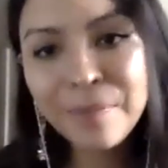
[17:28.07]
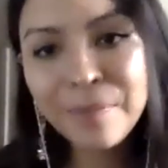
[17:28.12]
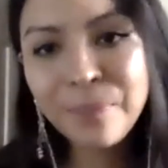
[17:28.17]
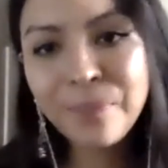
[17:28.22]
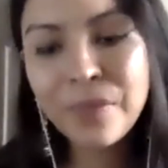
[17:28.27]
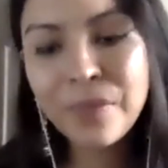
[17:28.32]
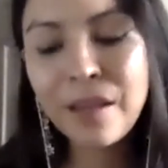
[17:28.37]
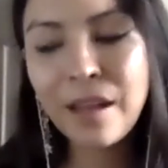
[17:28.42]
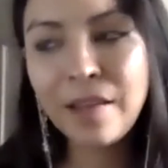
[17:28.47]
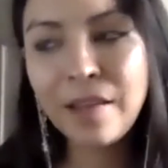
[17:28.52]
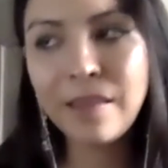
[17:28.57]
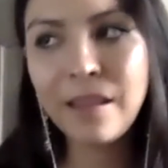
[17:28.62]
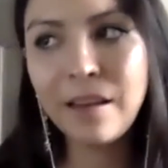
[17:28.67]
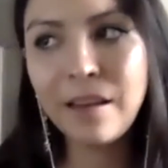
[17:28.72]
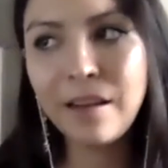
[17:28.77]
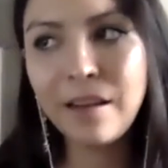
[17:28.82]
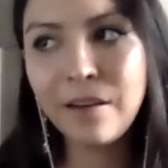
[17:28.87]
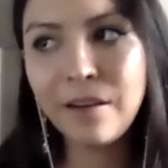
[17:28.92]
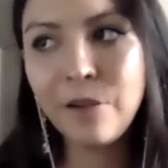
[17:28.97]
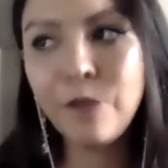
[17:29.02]
and
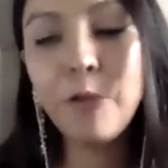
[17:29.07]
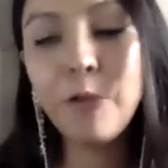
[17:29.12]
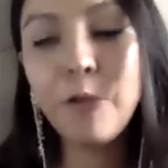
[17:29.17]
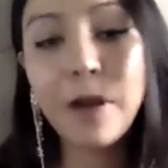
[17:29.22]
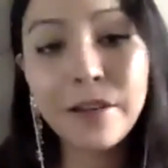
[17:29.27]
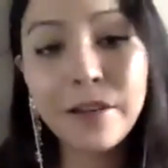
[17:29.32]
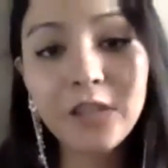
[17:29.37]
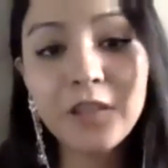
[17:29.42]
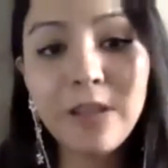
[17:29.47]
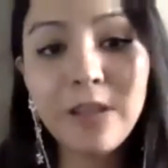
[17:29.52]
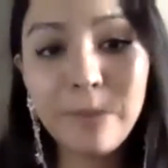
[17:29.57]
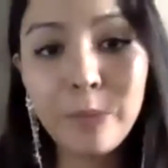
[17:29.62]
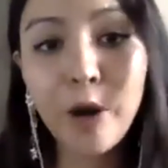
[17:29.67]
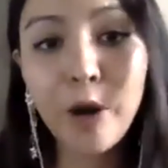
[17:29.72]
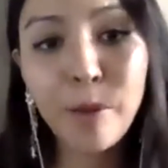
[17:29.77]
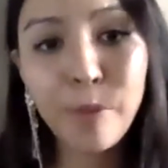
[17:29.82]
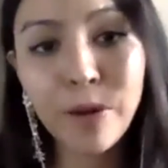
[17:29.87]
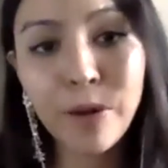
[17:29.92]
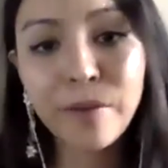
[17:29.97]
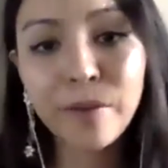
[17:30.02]
then watch the prime
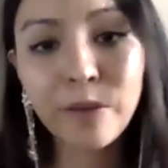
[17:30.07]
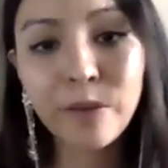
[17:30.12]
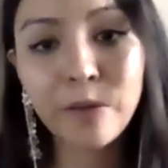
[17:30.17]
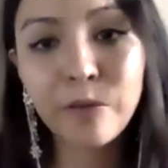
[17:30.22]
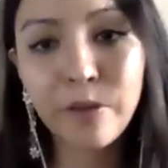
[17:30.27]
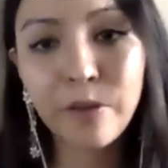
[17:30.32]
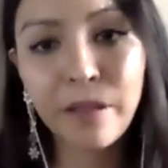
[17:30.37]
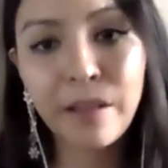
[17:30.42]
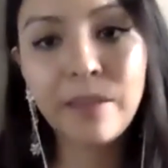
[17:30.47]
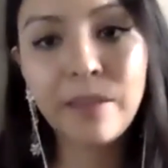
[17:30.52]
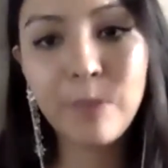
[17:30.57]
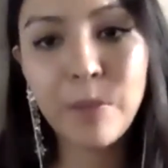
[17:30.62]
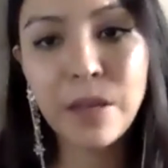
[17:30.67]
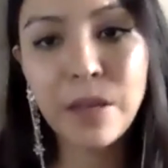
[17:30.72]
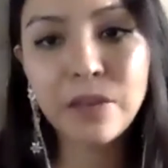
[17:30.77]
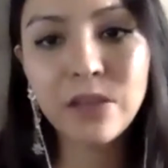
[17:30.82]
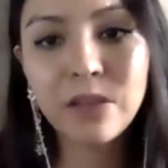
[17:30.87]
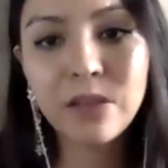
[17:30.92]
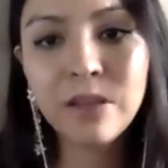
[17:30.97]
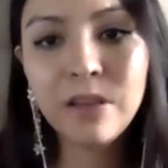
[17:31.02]
minister for that
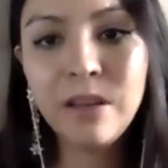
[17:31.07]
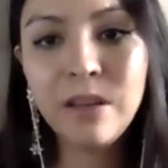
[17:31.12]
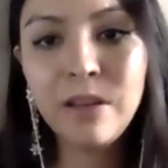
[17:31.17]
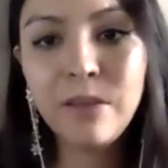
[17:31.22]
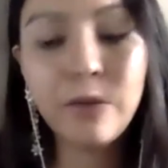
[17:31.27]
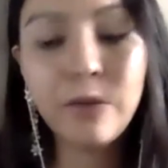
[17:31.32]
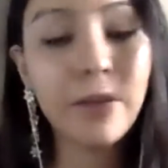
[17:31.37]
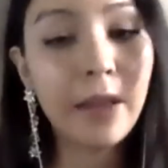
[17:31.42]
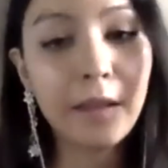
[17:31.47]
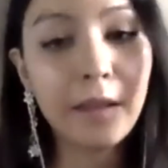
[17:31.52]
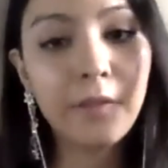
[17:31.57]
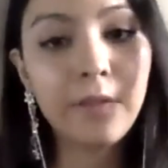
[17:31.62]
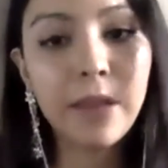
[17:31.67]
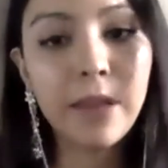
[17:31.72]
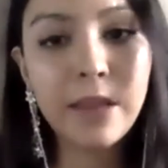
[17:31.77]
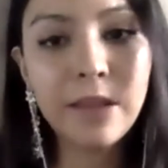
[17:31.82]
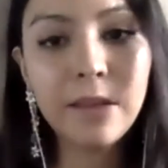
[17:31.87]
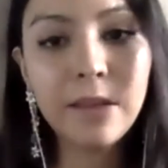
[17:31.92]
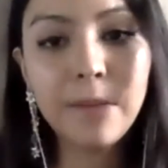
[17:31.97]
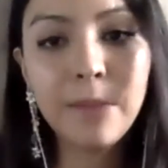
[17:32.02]
speech, for that
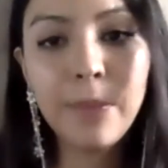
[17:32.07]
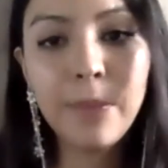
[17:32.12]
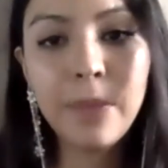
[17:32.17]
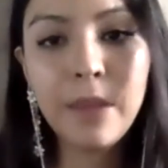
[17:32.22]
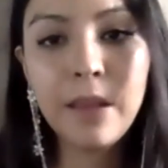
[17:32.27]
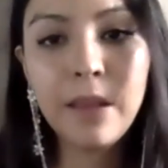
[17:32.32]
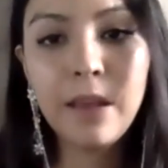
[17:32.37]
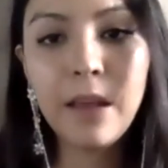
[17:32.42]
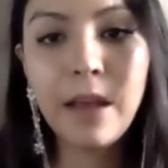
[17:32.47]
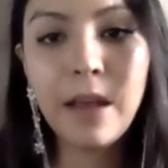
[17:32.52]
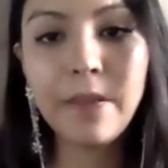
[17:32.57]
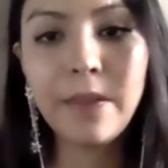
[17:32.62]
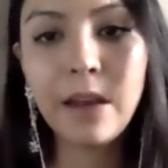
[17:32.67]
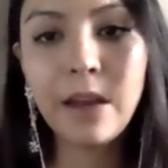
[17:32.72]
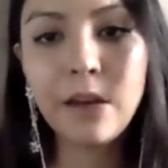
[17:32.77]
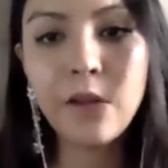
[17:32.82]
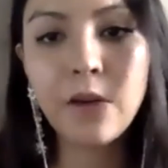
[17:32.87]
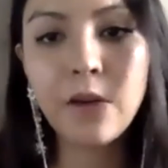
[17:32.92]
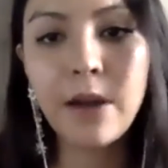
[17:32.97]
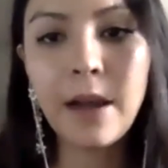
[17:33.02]
debate. And
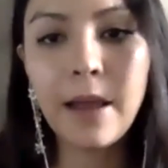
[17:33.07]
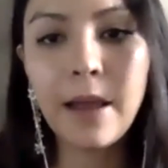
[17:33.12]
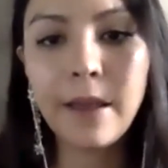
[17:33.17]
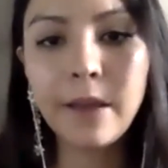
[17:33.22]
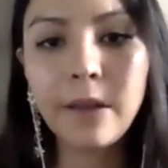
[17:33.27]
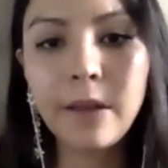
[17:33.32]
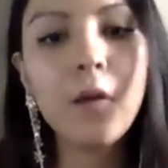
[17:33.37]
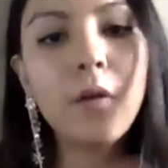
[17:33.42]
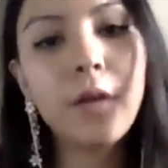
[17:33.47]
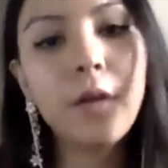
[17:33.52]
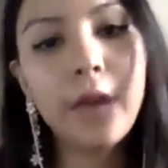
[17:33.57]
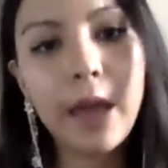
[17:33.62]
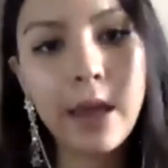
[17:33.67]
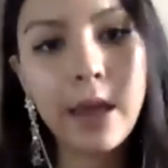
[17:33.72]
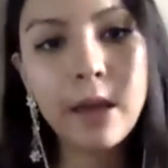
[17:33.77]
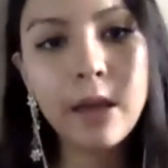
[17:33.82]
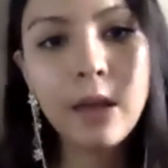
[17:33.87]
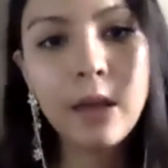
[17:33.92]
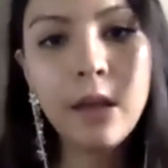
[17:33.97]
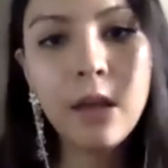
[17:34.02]
then you're like,
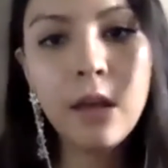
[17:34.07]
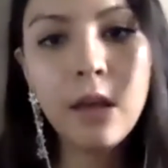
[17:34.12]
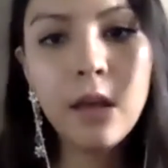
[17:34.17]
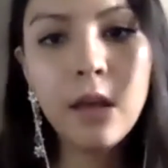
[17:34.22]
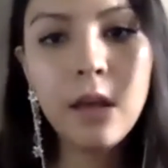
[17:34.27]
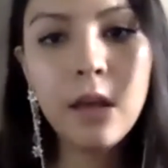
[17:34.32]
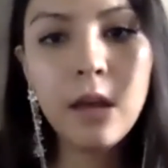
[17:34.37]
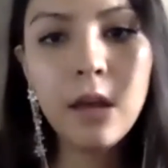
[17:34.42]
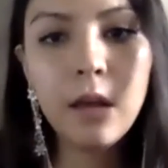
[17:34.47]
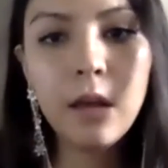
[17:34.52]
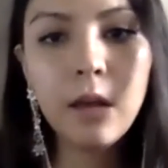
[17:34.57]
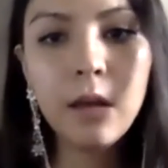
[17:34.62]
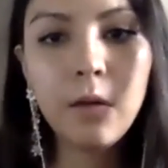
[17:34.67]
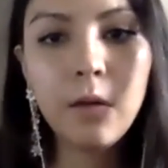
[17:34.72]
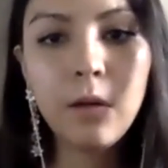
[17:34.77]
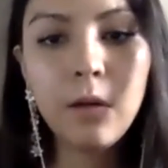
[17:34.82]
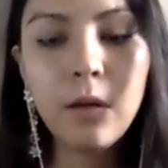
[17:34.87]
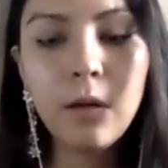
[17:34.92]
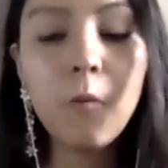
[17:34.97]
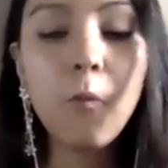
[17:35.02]
okay,
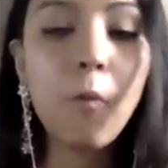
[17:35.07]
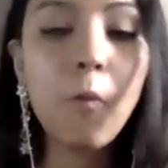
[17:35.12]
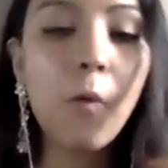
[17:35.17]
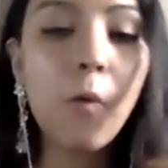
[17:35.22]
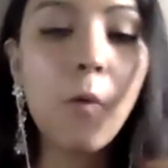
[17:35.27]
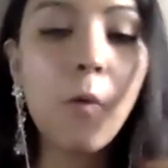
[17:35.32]
what